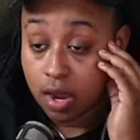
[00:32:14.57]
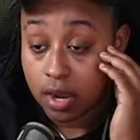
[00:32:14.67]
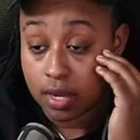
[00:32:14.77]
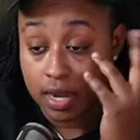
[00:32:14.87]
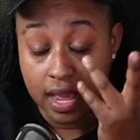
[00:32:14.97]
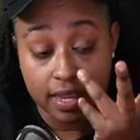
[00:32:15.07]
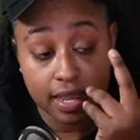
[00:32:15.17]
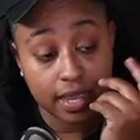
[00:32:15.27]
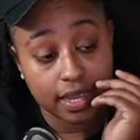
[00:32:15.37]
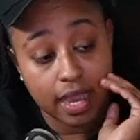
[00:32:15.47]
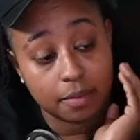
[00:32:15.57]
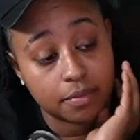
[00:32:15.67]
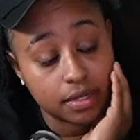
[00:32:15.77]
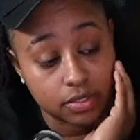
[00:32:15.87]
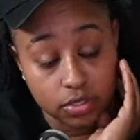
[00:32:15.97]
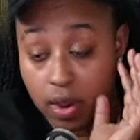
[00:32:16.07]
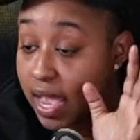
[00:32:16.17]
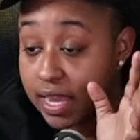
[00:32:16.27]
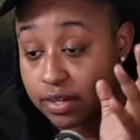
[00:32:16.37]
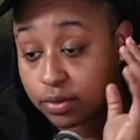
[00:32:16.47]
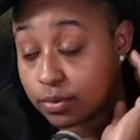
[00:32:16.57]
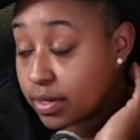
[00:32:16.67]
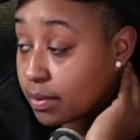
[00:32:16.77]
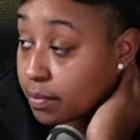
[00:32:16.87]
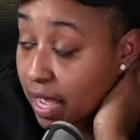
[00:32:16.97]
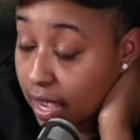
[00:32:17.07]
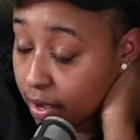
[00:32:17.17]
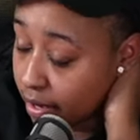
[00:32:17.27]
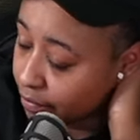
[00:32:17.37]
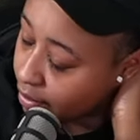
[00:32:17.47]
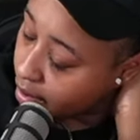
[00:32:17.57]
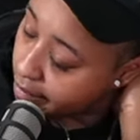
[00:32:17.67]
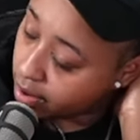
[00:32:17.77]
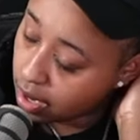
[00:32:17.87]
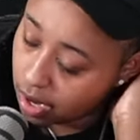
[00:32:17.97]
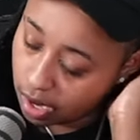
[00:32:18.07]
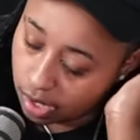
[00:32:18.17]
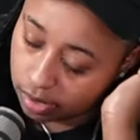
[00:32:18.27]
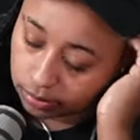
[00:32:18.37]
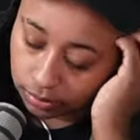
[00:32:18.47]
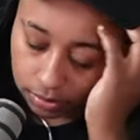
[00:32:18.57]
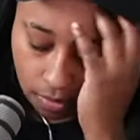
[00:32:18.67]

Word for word: And I ain't got cop money, so I ain't doing it. But however, um,